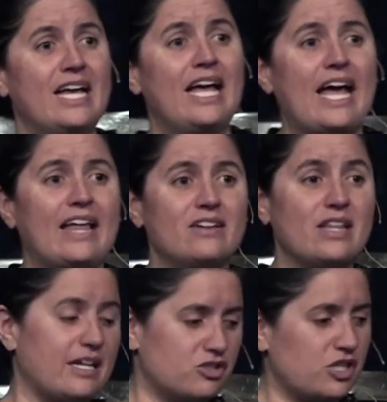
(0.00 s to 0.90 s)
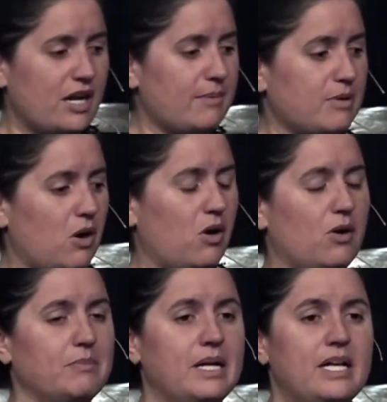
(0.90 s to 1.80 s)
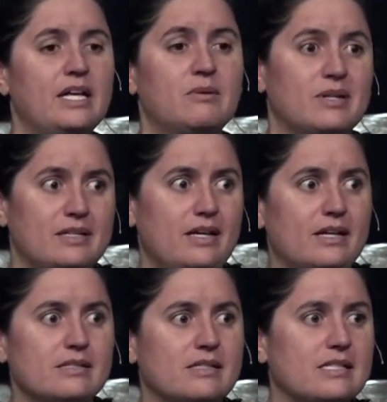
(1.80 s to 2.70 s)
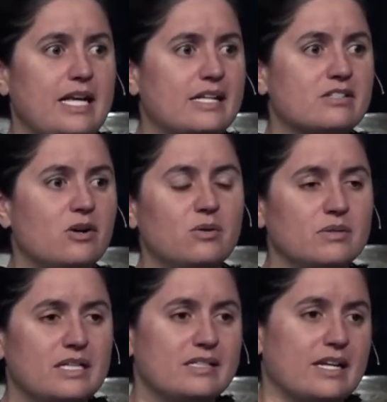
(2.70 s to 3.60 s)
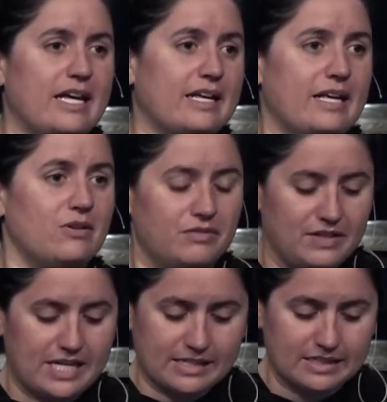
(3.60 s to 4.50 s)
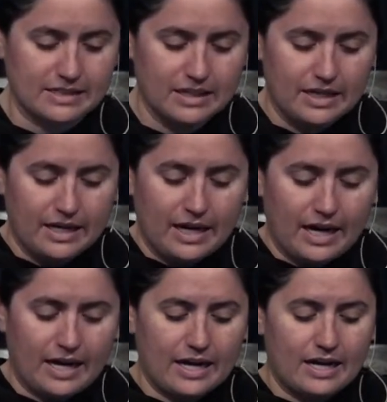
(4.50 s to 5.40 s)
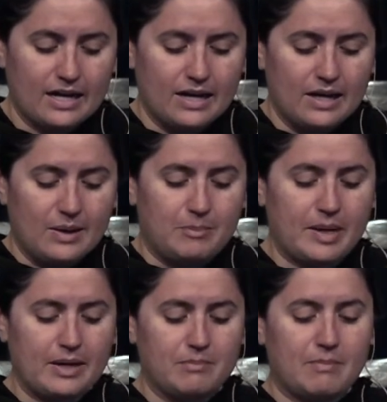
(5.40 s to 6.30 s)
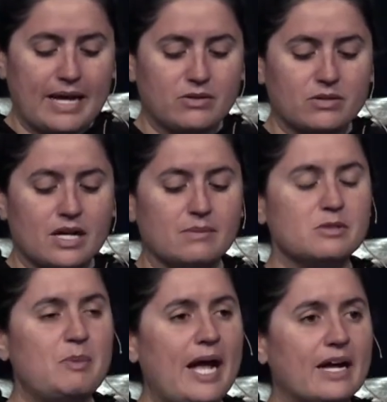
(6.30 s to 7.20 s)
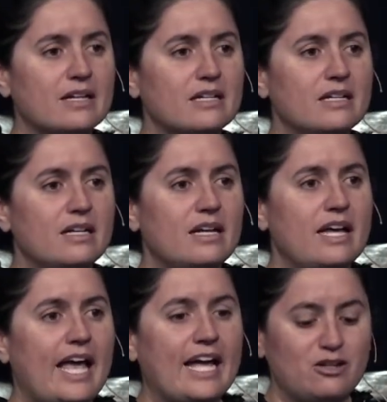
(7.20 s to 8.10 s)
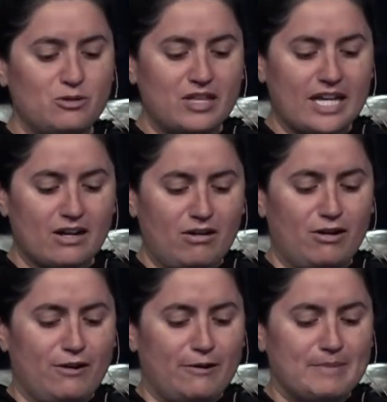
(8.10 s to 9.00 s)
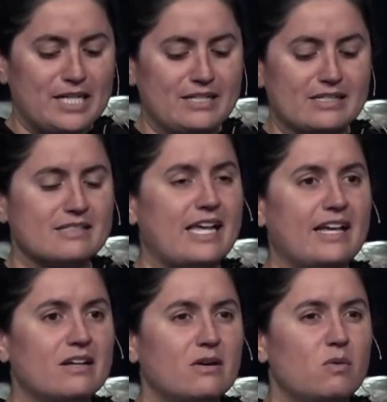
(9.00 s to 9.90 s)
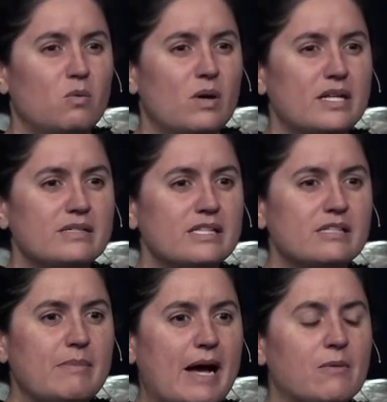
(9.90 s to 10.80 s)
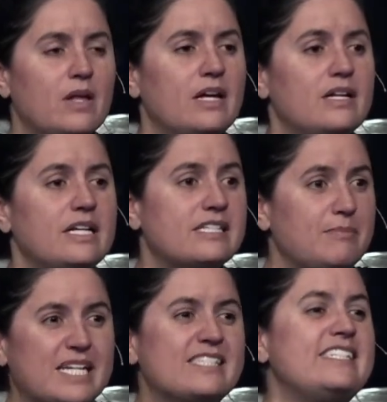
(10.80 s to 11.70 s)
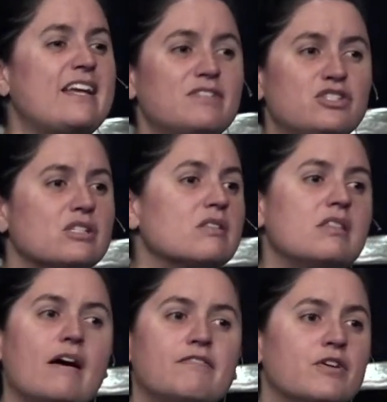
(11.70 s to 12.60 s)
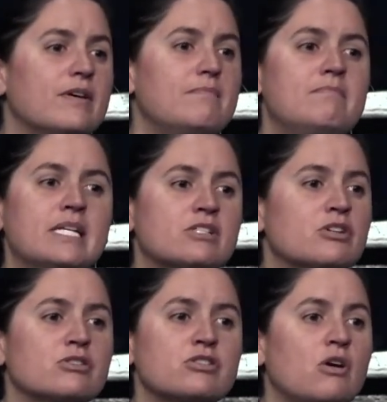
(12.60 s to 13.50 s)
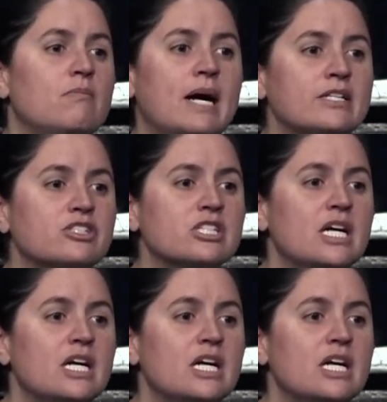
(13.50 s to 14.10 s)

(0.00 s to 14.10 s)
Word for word: And they're like, Shut up, go home. Well, he does because he has no, he's going to get killed if he doesn't. Uh, but Michal comes back. And you think, oh my goodness, like, what is this about? Is it because David just loved her and missed her so much?